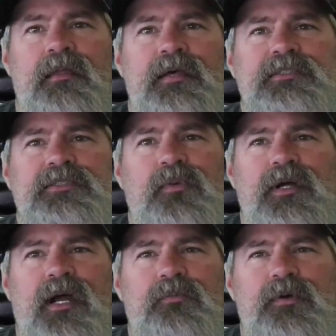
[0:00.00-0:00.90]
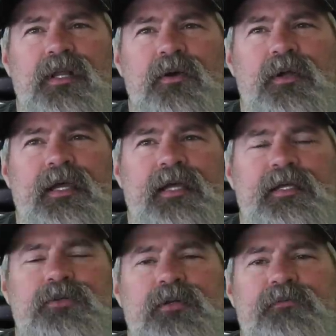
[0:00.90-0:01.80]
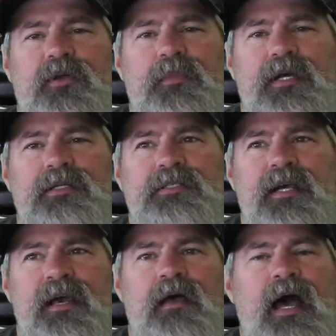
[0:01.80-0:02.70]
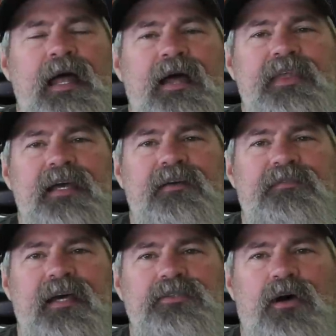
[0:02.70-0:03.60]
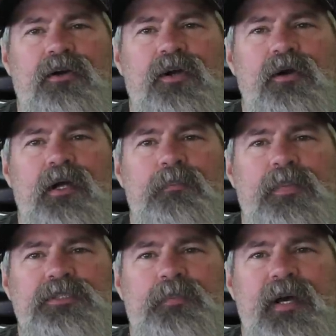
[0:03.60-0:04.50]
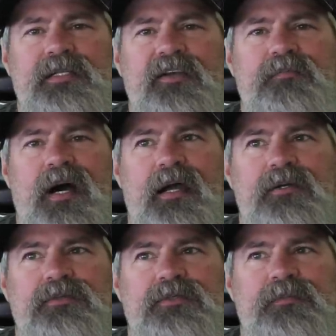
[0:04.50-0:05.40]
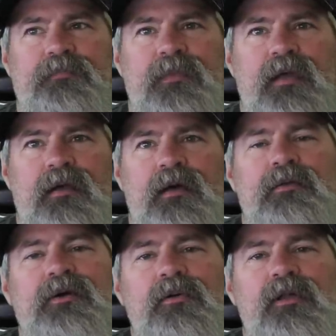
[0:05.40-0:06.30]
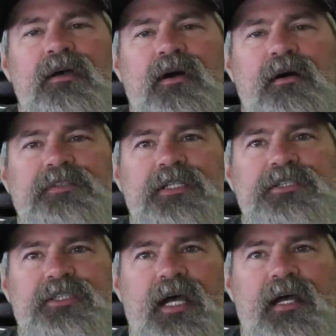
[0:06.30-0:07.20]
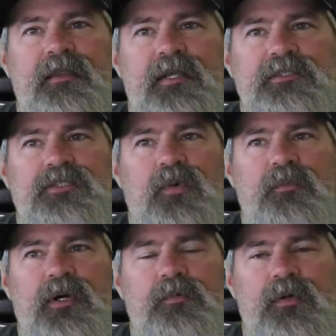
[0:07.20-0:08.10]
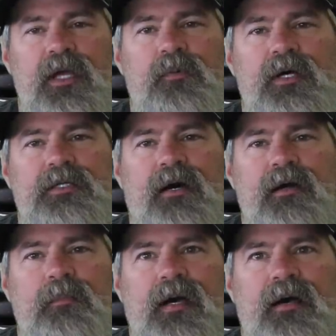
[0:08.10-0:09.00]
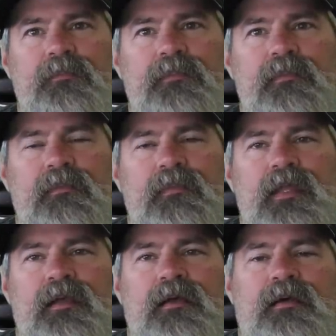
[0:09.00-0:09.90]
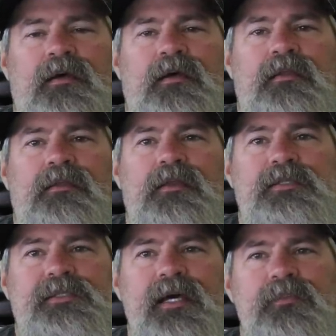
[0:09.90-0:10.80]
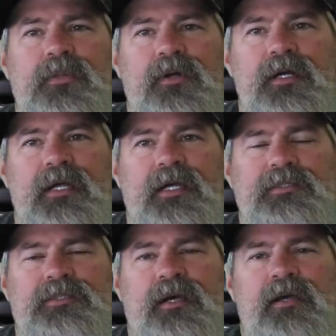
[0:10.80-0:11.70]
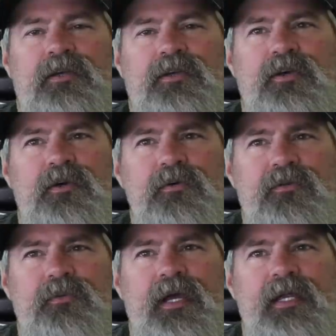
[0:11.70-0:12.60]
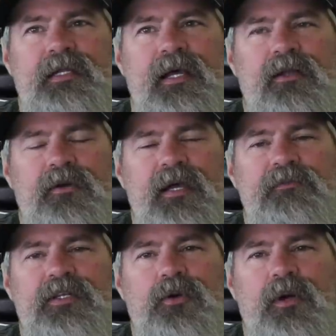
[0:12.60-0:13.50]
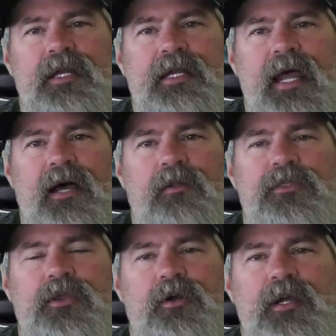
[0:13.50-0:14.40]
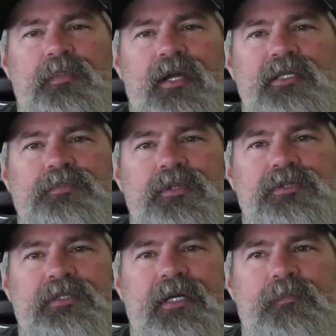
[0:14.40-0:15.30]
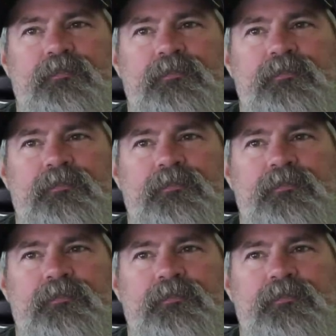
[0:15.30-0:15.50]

This is the one I really want to get into in a few minutes, and I think it affects all current and prospective buyers. Don't click off just yet. This is the one we really want to talk about. The second bullet is Q3 dealer inventory down 30 plus percent.